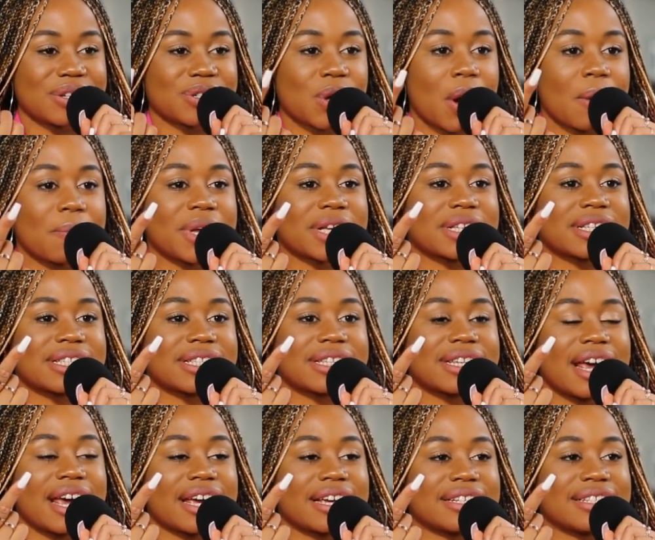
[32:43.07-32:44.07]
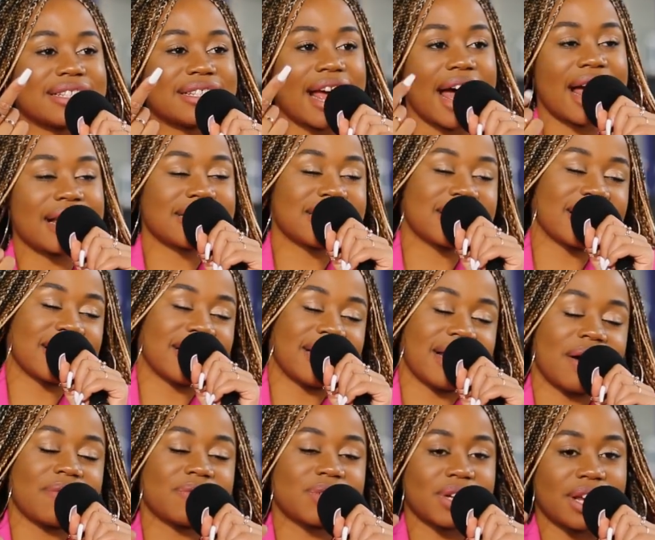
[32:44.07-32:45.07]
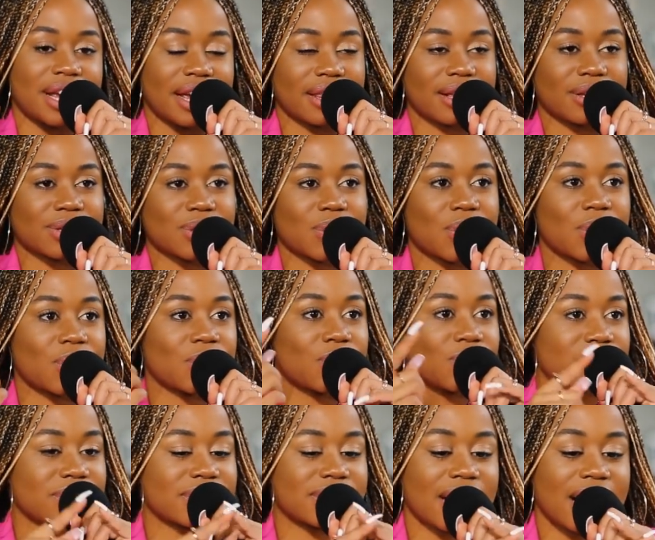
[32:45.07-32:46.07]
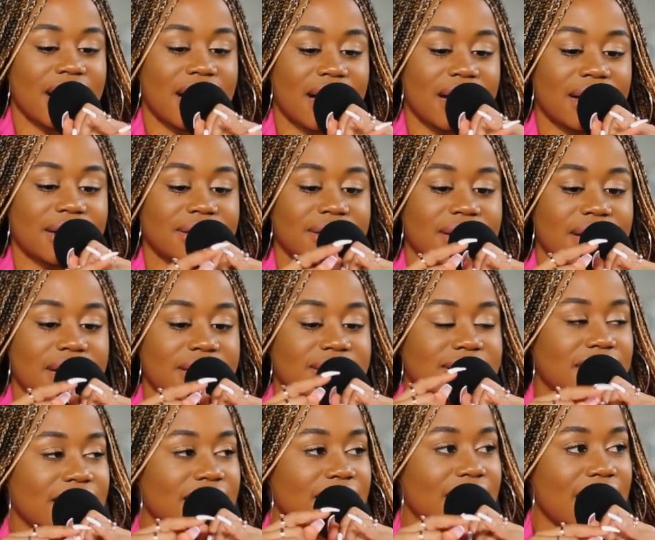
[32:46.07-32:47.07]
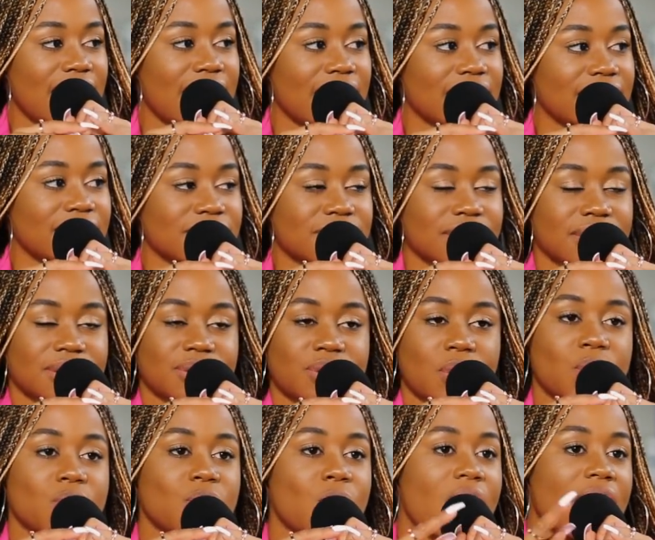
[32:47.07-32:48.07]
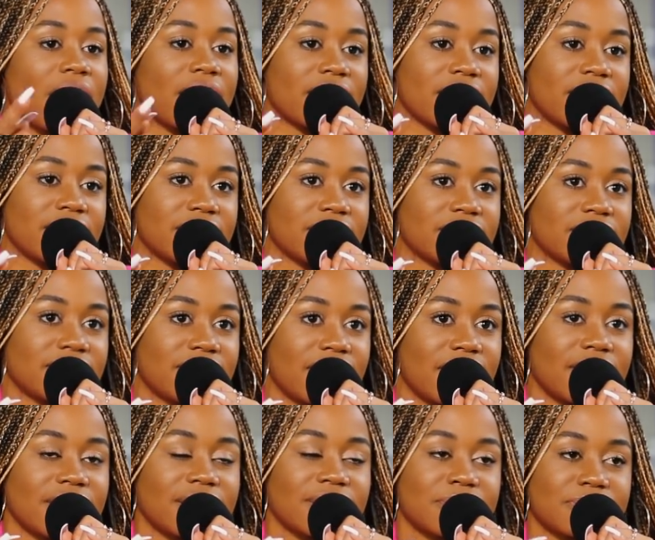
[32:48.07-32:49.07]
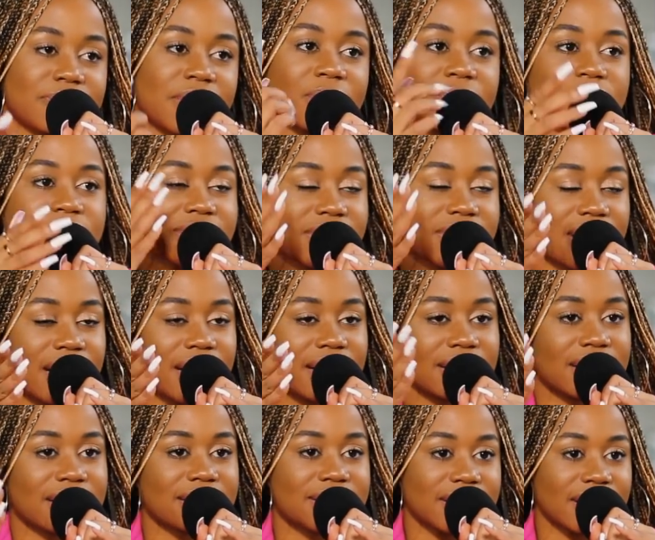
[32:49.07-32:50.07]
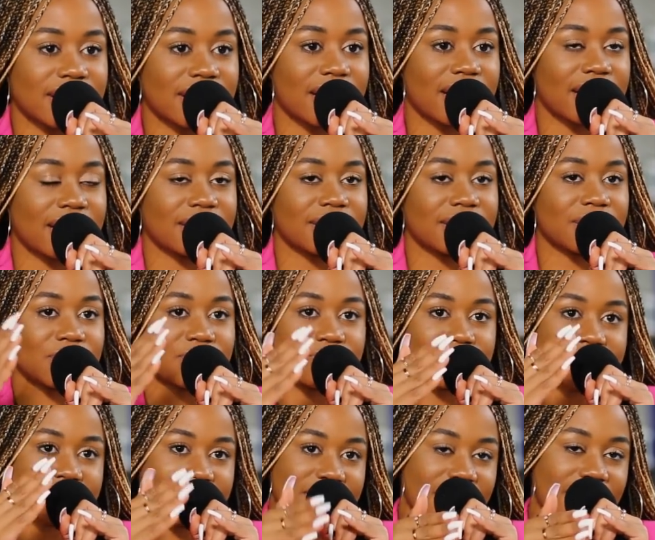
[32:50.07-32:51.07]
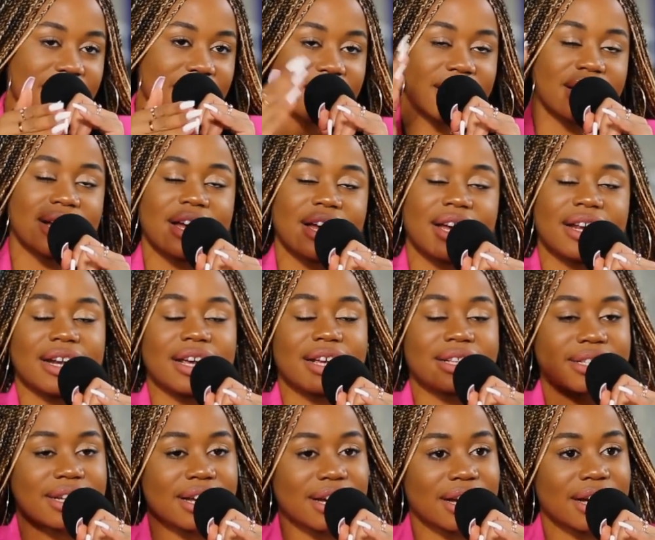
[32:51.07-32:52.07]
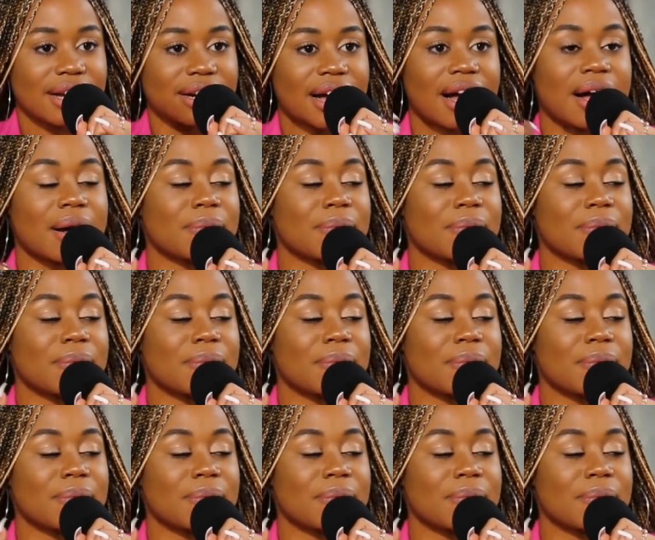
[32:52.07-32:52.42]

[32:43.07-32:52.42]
So I'm mixing dance and love together. So usa netekane. It's like, don't worry. Ne? It's like usa netekane. Usa netekane.